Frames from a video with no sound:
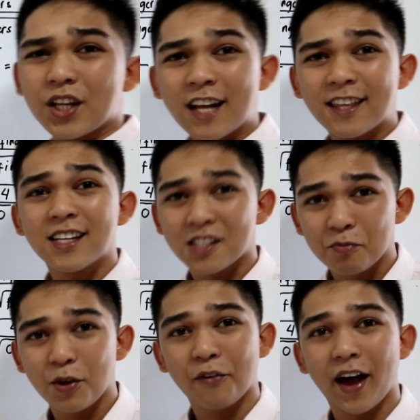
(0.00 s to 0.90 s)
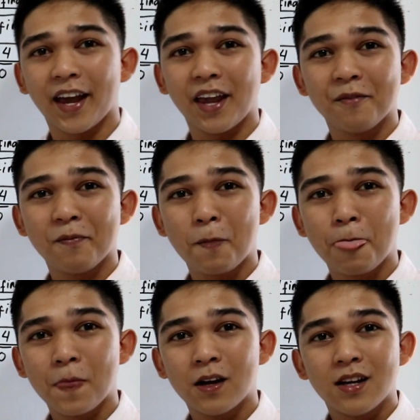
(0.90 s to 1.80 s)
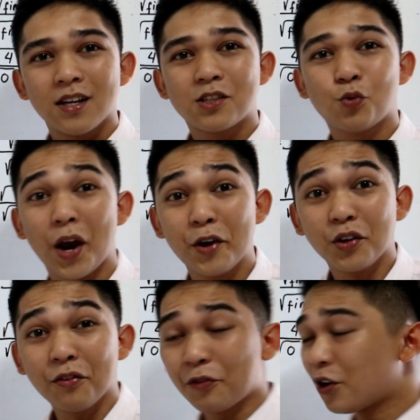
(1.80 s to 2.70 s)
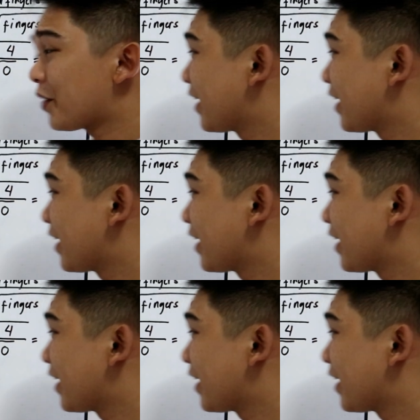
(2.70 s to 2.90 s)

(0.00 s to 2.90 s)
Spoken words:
natin i-simplify. Square root of 4